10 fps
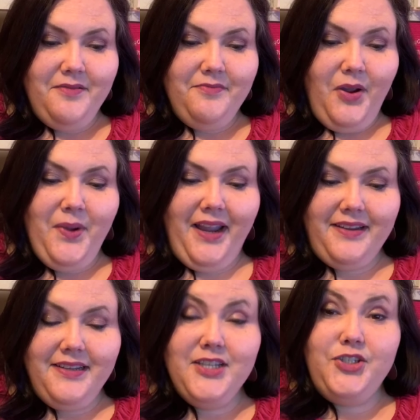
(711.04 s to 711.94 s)
Okay,
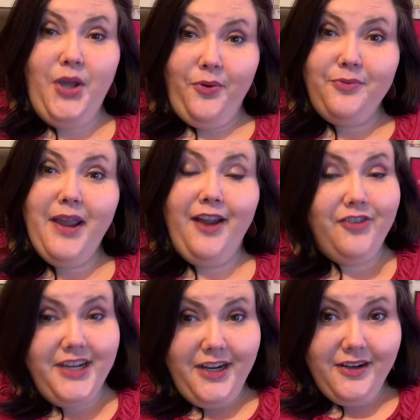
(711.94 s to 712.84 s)
so
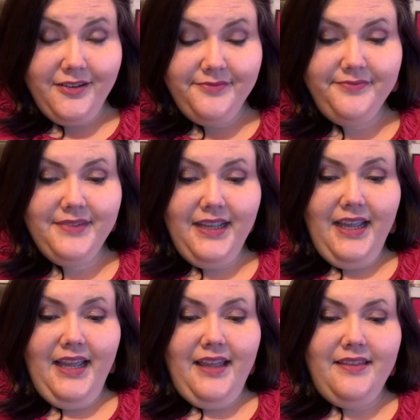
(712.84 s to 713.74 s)
every year,
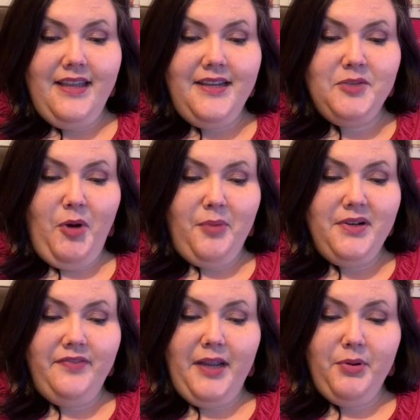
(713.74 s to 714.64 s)
the Department
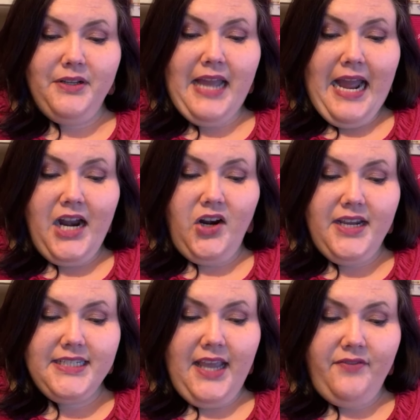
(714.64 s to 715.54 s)
of Labor and the
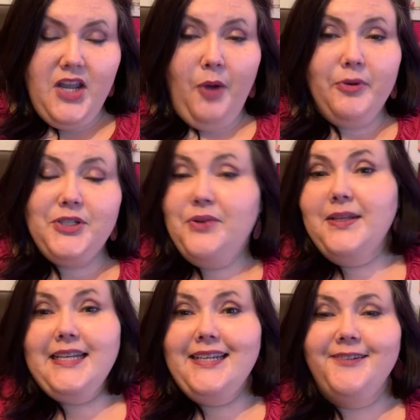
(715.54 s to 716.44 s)
IRS have the
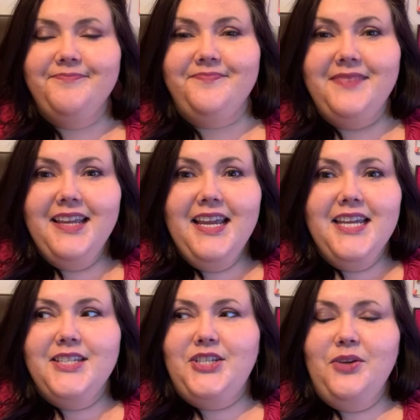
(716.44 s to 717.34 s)
opportunity
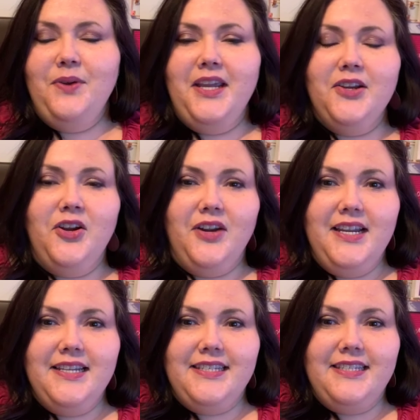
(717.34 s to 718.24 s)
to
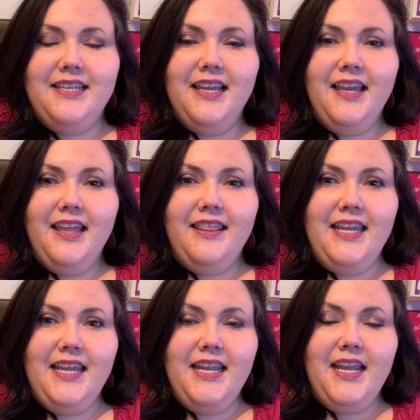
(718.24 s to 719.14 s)
increase
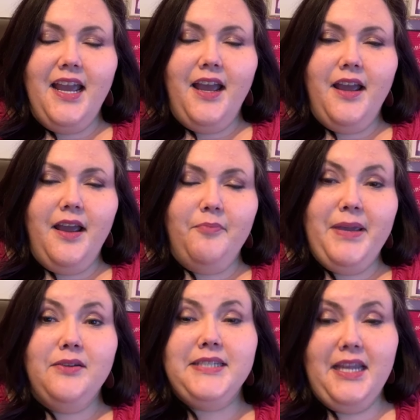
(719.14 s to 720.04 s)
the
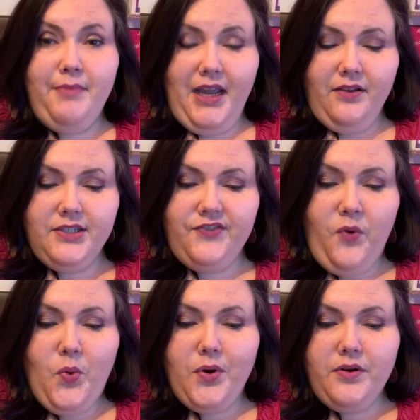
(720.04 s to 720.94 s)
penalty amounts
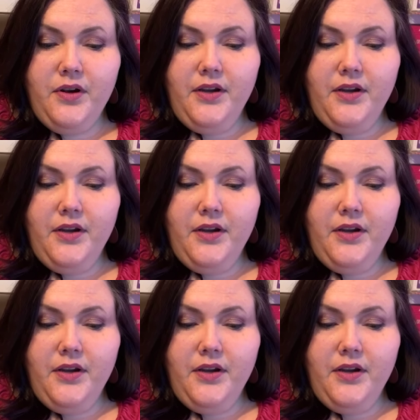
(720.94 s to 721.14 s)
for